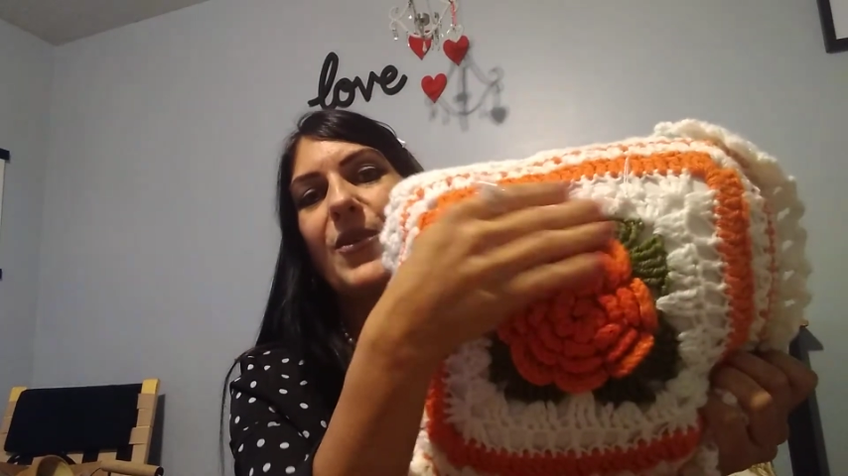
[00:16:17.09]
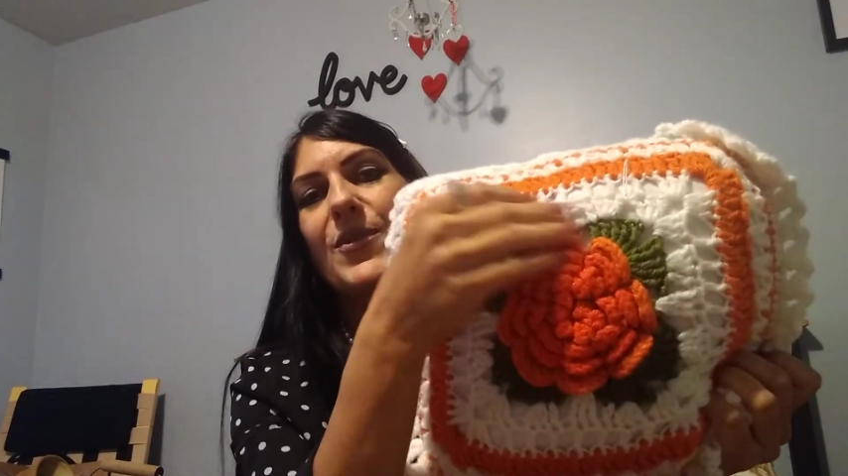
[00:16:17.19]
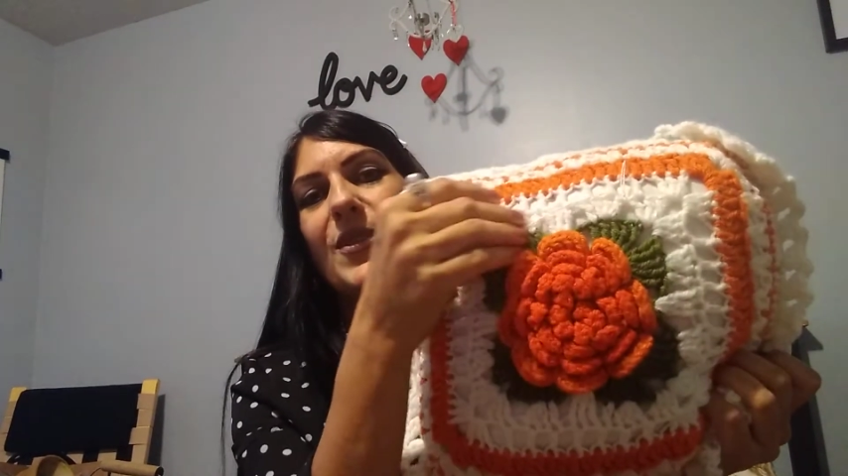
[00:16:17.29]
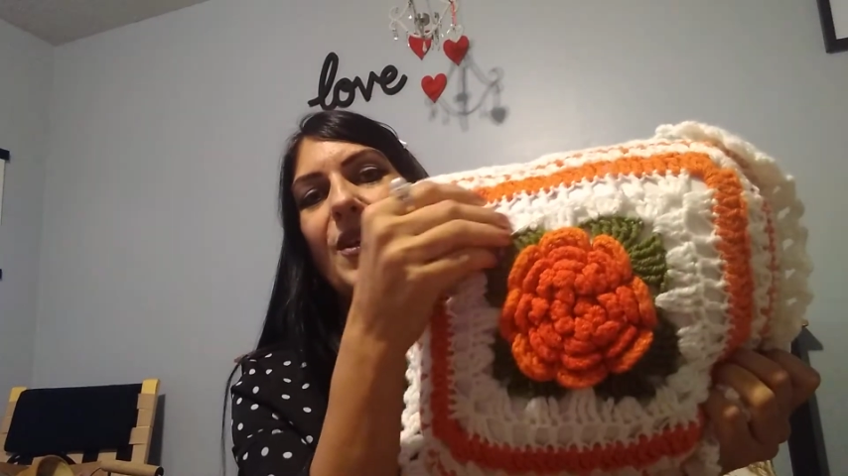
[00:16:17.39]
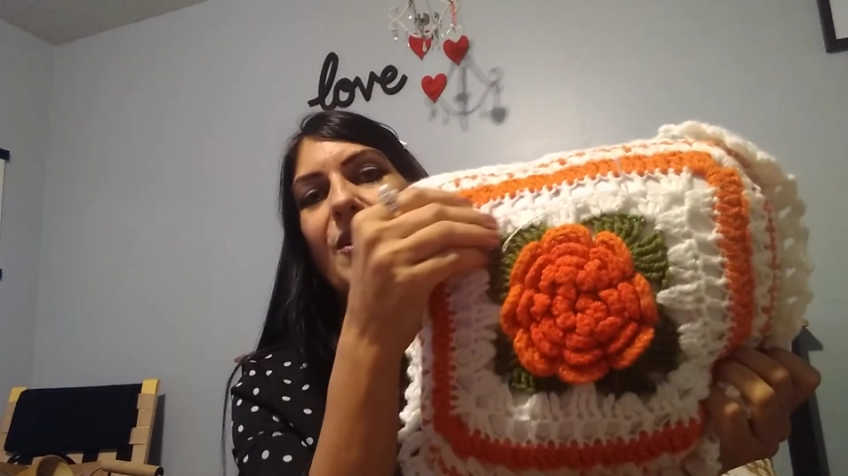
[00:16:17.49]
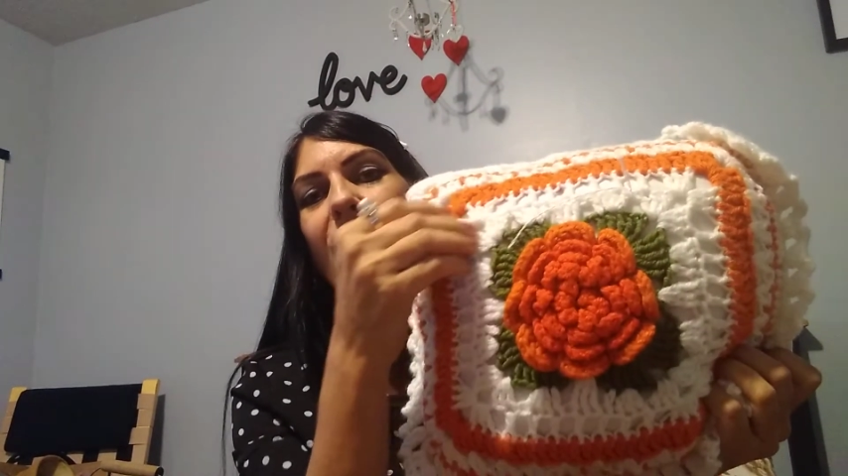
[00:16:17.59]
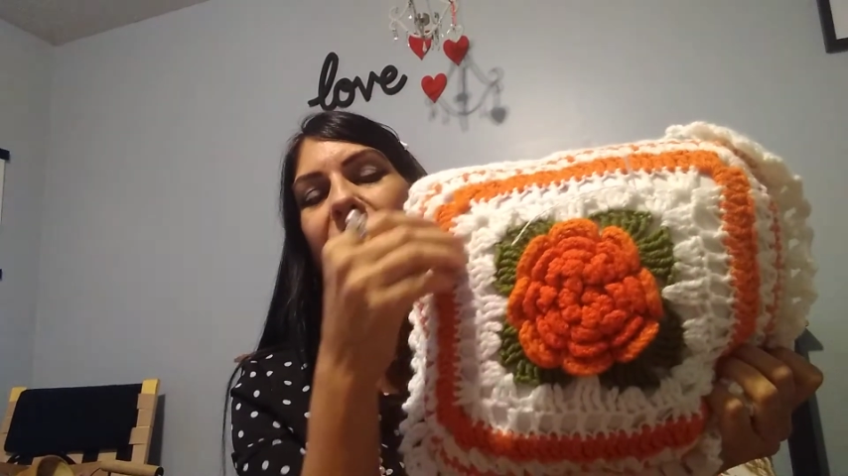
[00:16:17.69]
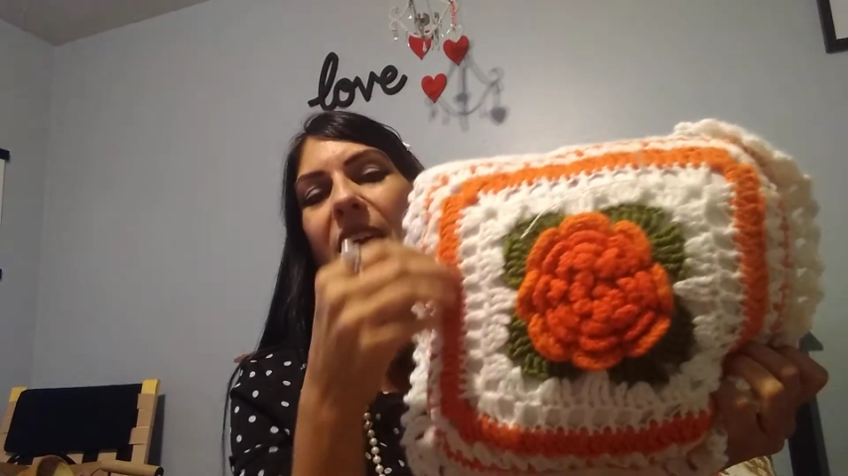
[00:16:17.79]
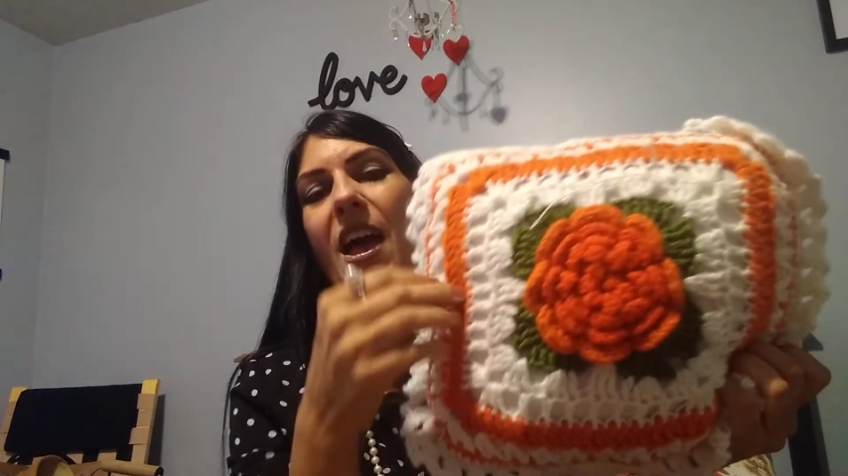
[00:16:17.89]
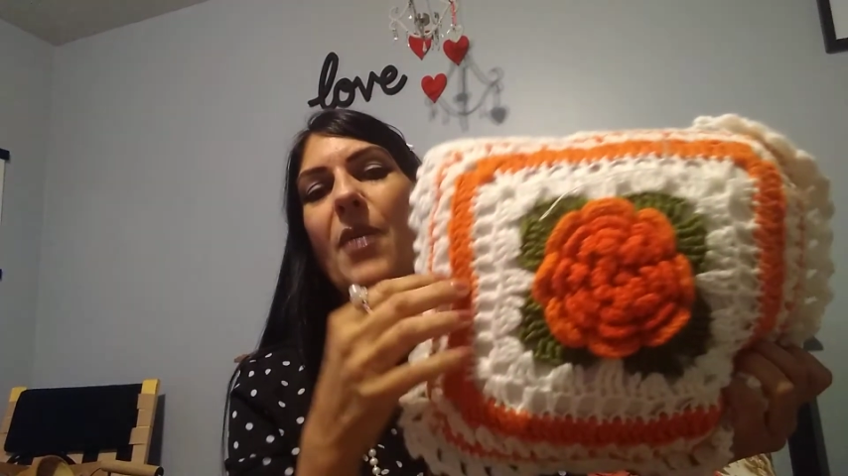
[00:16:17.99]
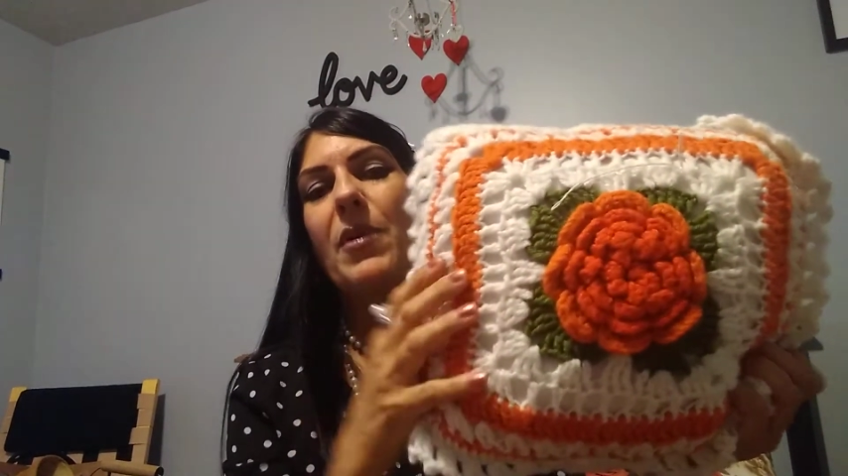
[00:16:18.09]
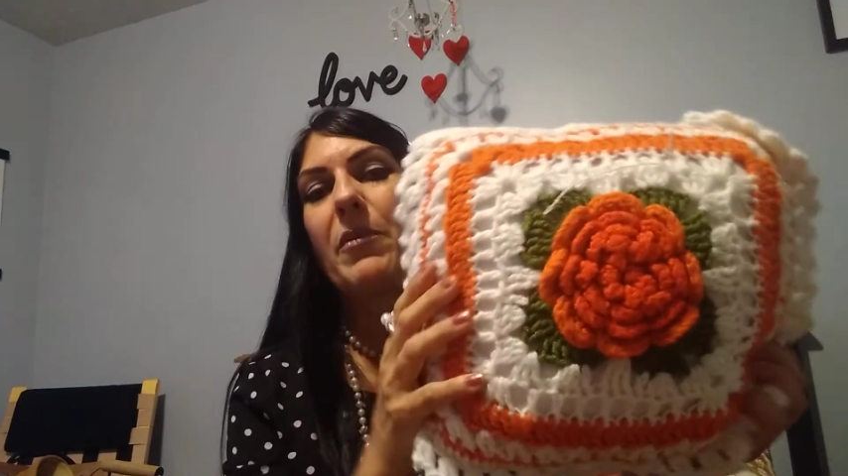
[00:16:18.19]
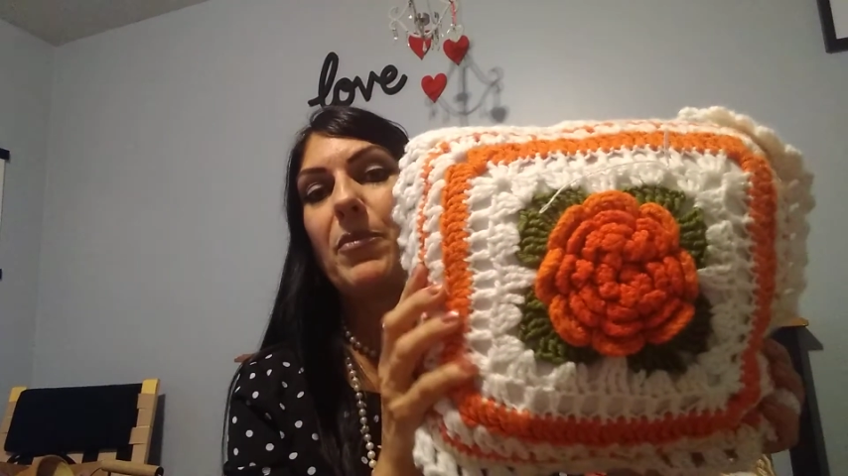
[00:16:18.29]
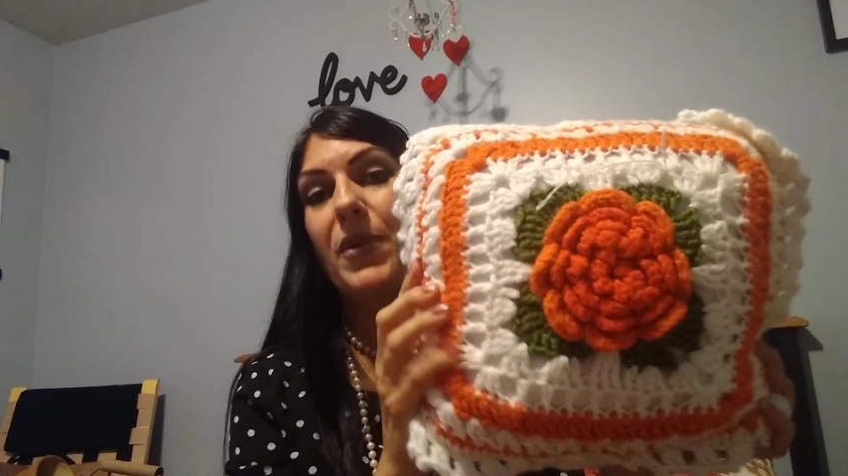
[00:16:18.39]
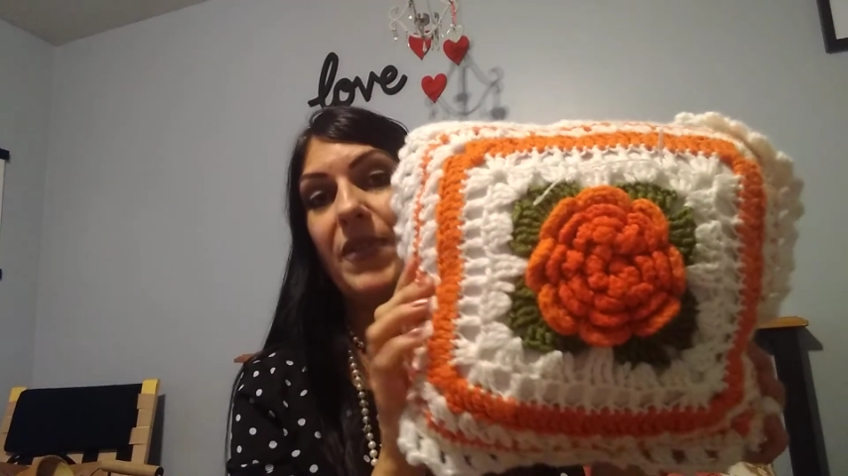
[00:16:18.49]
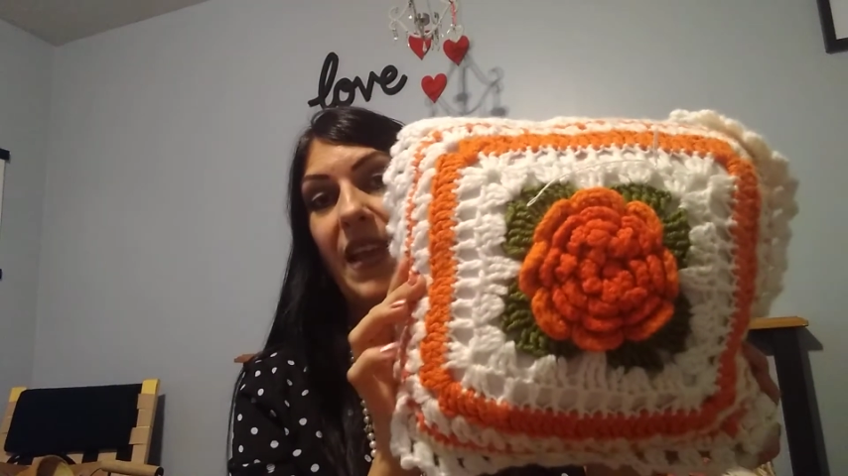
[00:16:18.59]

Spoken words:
So I'll probably put